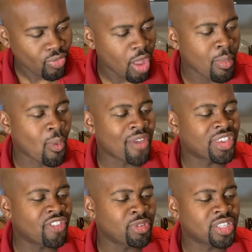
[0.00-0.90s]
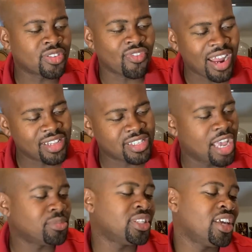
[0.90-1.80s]
my wife gave me this for
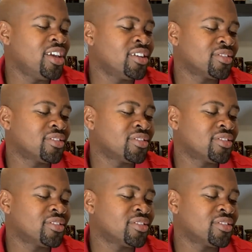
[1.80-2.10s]
Valentine's Day,